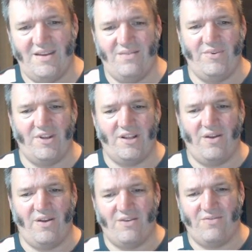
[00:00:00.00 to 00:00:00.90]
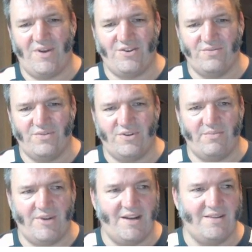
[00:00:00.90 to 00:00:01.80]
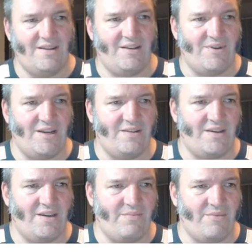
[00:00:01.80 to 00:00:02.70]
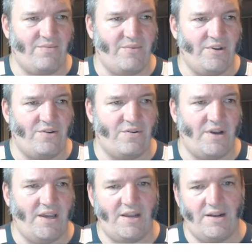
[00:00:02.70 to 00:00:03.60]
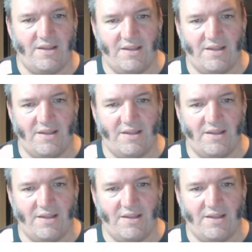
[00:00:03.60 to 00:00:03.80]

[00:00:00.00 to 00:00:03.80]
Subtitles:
we don't like irrational denominators anyway, so how about we try and,